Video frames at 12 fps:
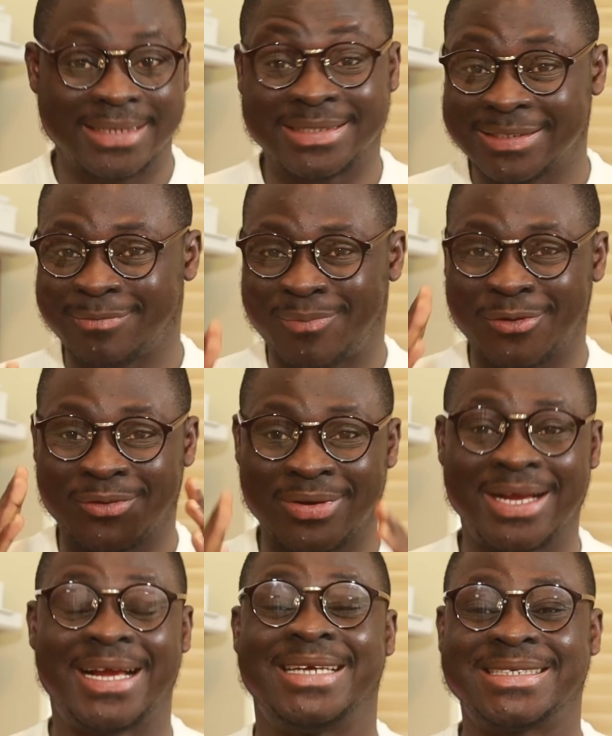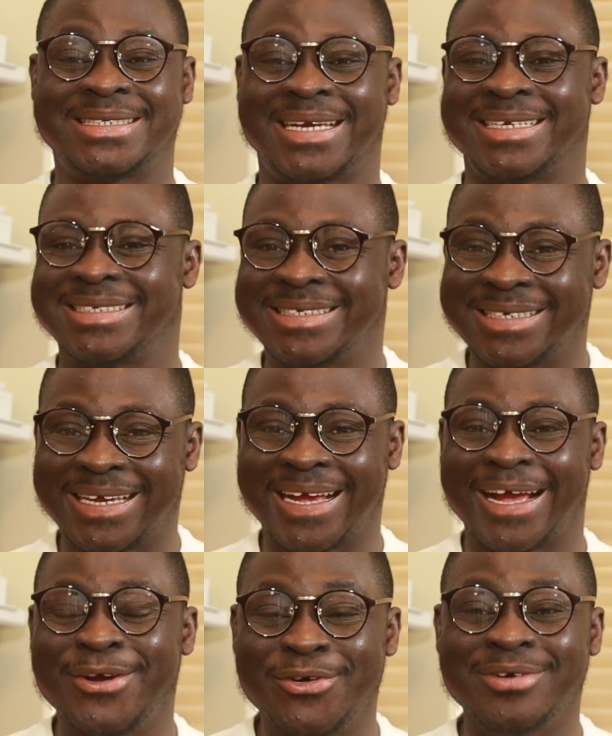As simple as that.
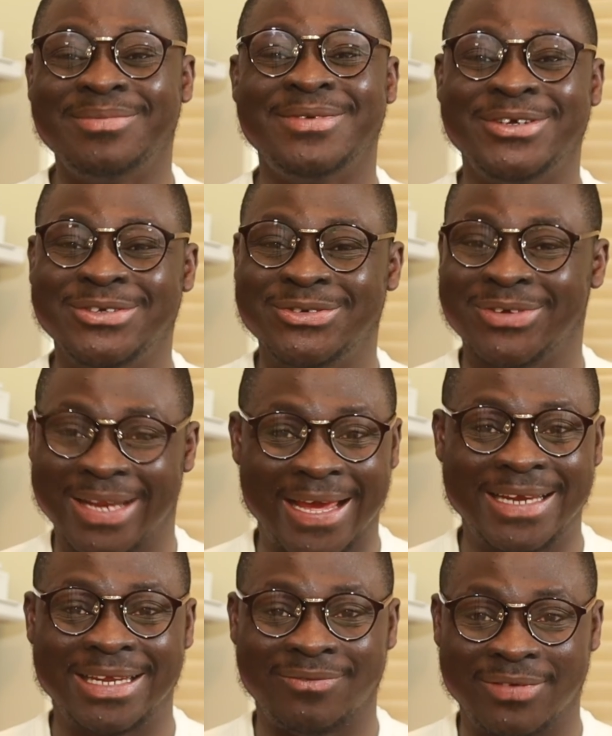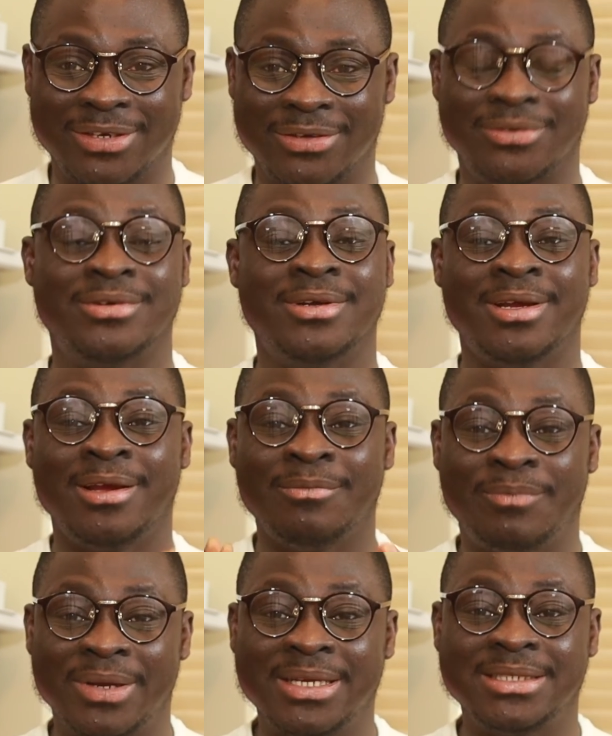I hope you like the video.
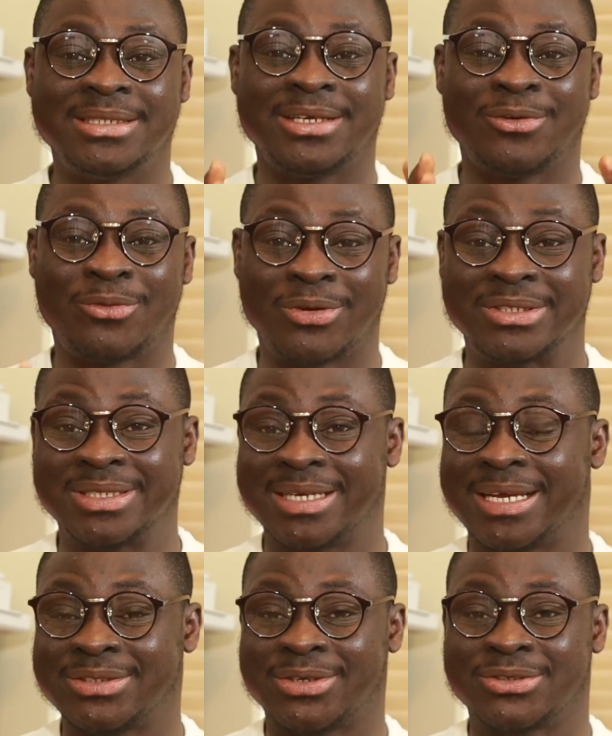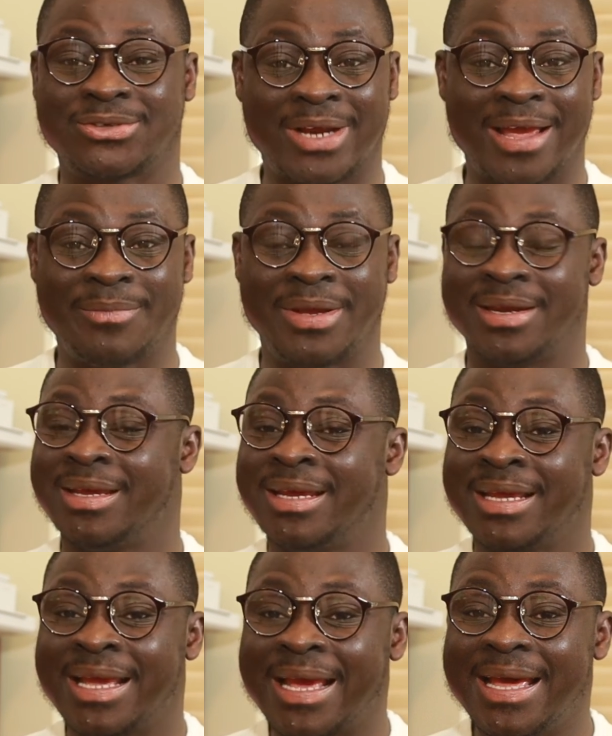Please consider subscribing
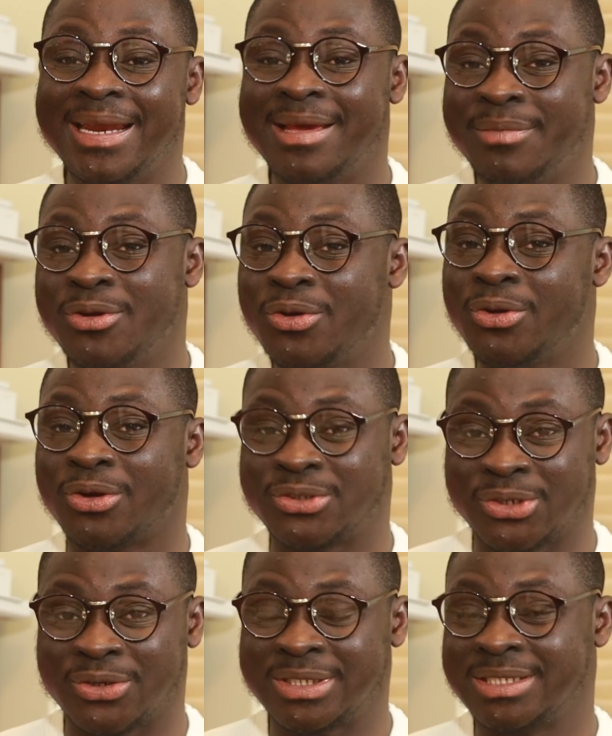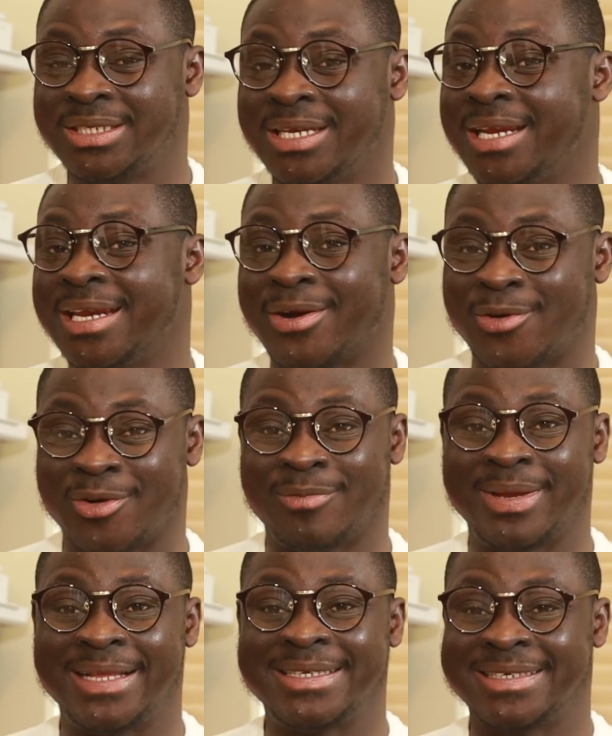and let me know your thoughts in the
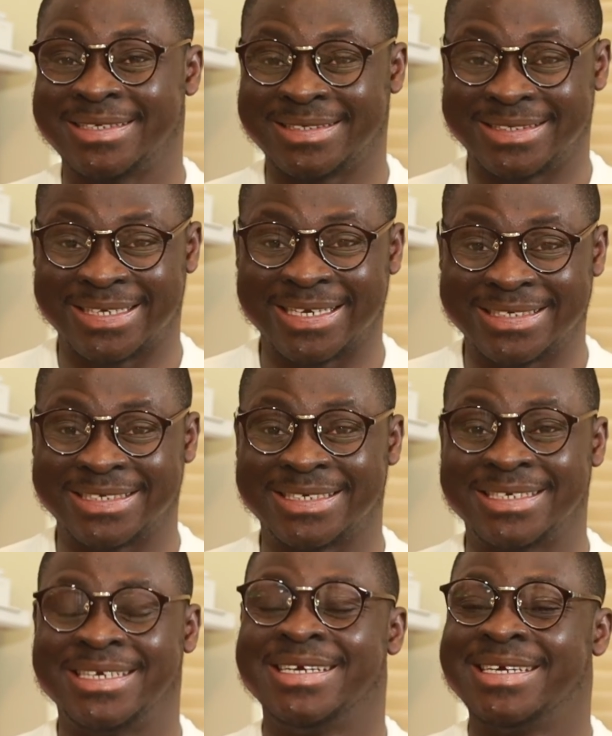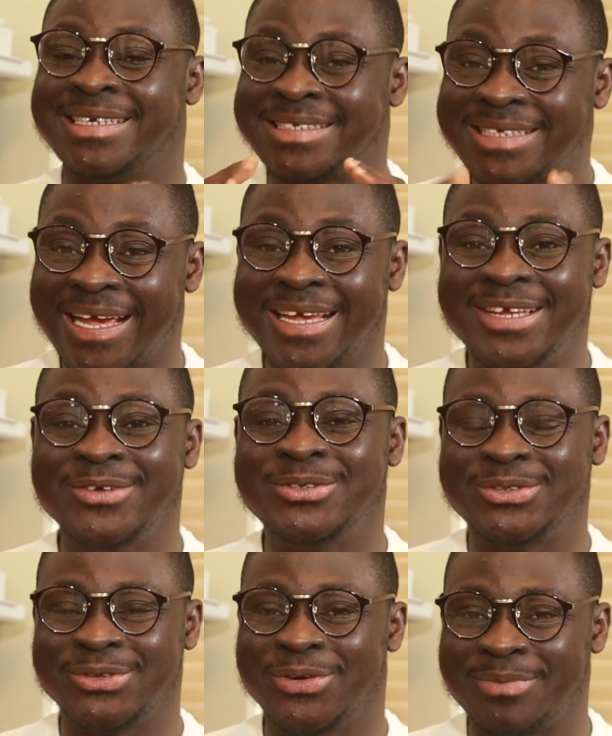comment section. Thank you
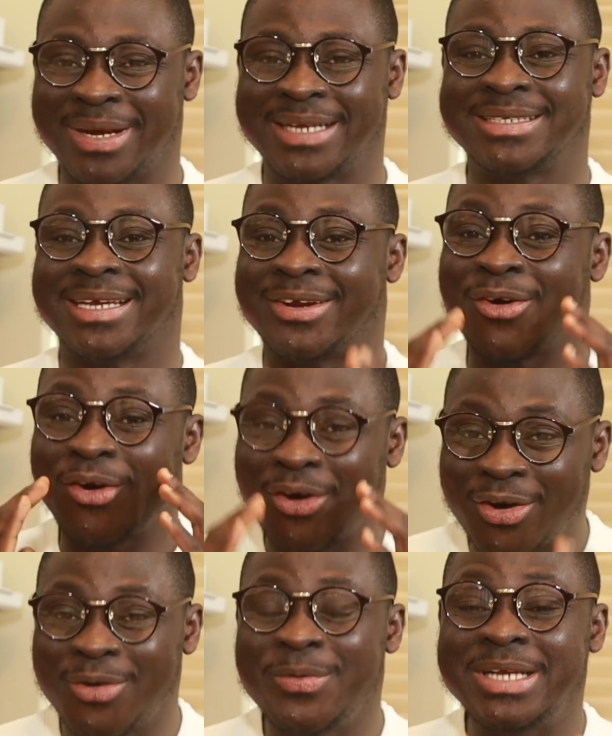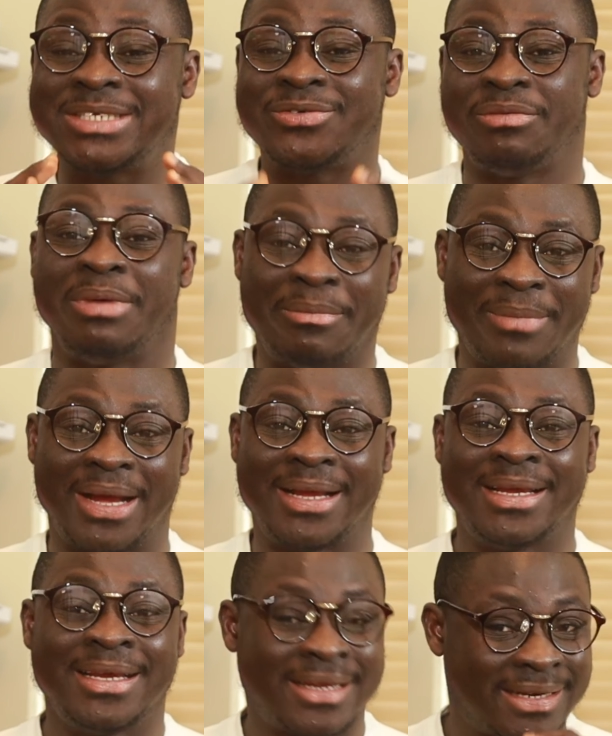so much, and always remember
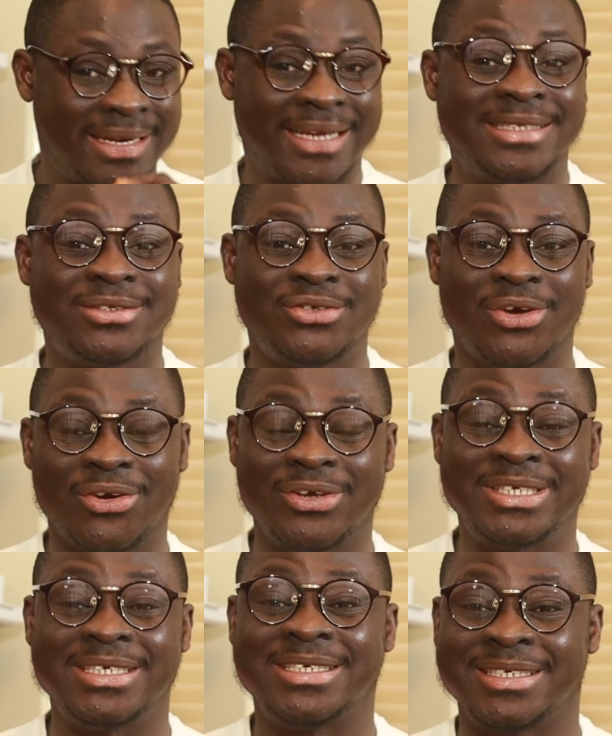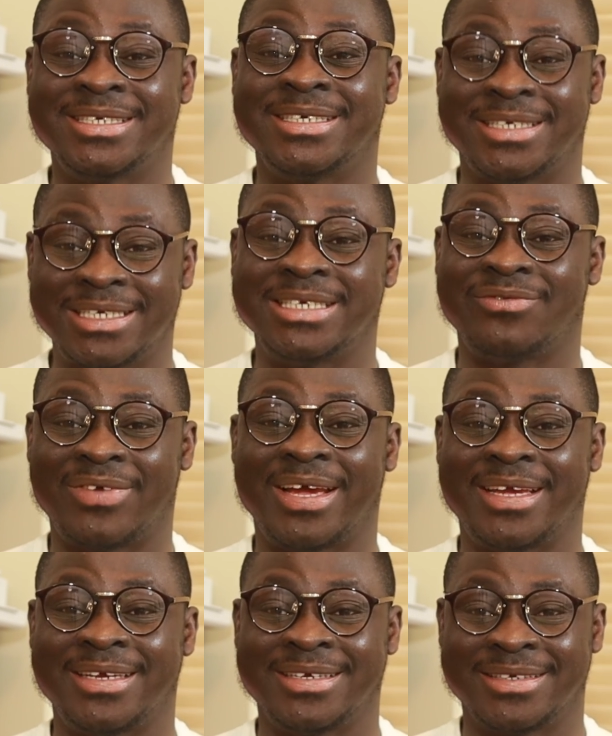that theology is fine.